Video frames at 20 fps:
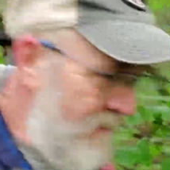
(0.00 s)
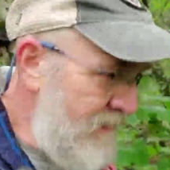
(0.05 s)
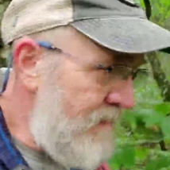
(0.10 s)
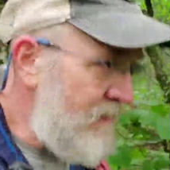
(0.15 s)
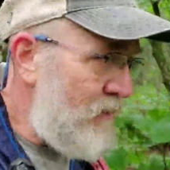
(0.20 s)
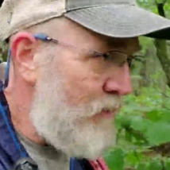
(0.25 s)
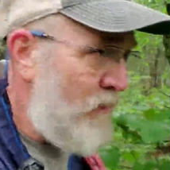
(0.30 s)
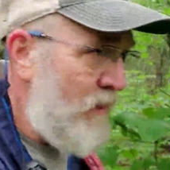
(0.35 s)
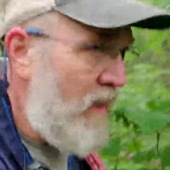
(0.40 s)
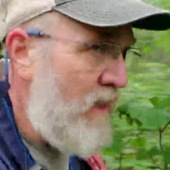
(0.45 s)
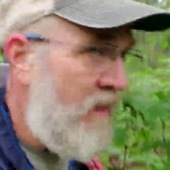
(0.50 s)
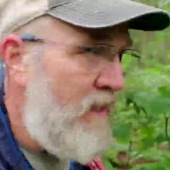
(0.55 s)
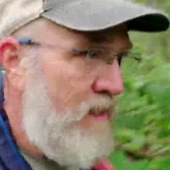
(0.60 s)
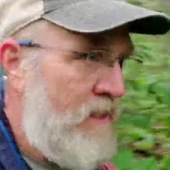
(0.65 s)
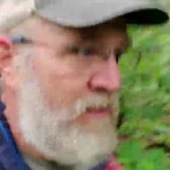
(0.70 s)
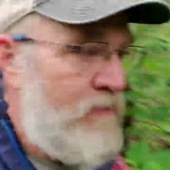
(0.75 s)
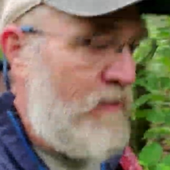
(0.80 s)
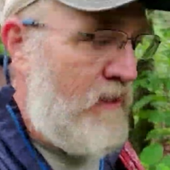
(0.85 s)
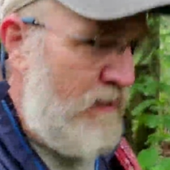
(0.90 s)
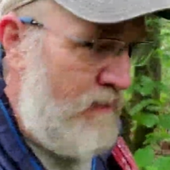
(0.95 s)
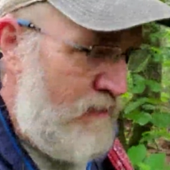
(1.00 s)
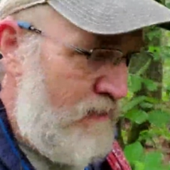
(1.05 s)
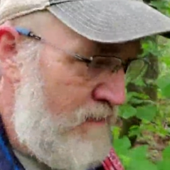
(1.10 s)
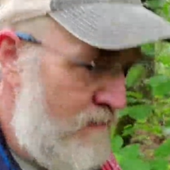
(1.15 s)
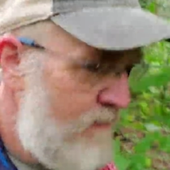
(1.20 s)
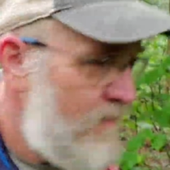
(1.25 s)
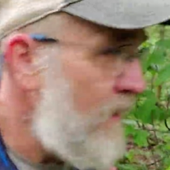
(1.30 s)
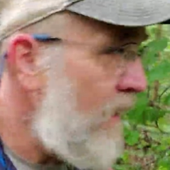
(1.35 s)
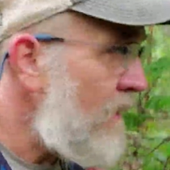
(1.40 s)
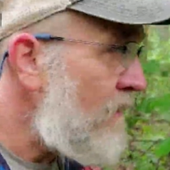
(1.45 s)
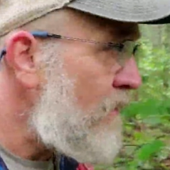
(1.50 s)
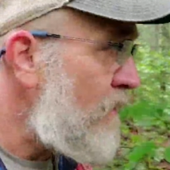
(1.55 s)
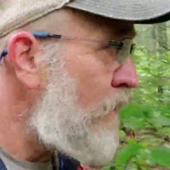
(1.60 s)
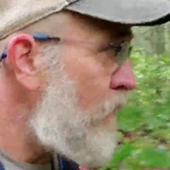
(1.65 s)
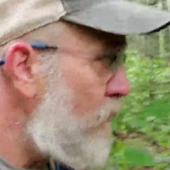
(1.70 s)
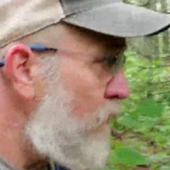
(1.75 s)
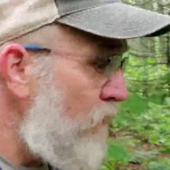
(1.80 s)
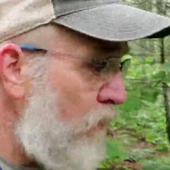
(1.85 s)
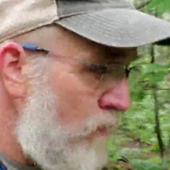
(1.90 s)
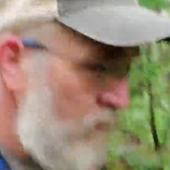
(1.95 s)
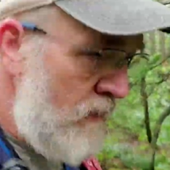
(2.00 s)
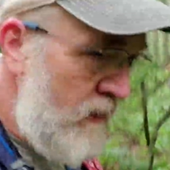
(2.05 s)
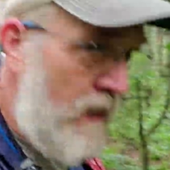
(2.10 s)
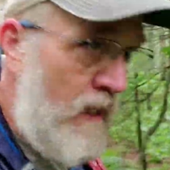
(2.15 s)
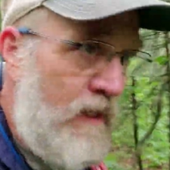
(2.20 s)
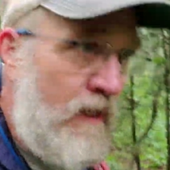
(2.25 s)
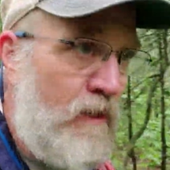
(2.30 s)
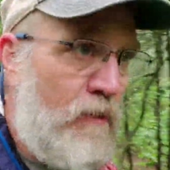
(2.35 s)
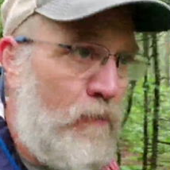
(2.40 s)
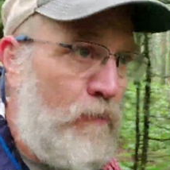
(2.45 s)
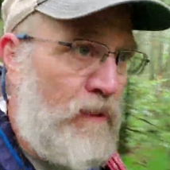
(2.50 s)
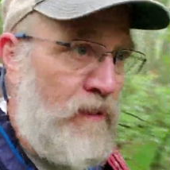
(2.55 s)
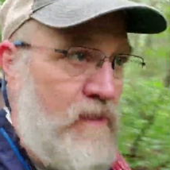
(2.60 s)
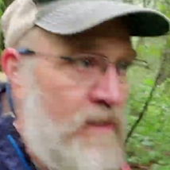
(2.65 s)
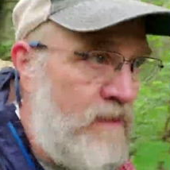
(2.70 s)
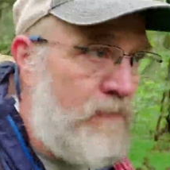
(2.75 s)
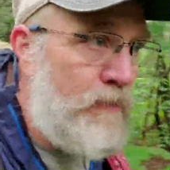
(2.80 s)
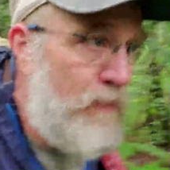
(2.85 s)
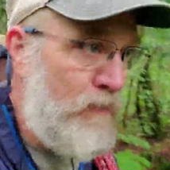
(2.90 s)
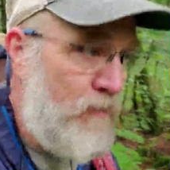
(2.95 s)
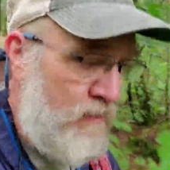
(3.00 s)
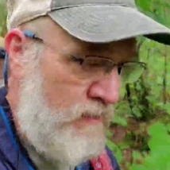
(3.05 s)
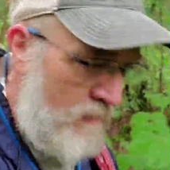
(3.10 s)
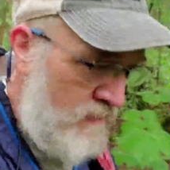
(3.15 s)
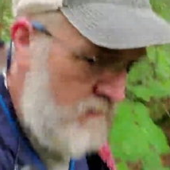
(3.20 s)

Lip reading: So yeah, I don't want to... That's cool. God, I hope I see a moose.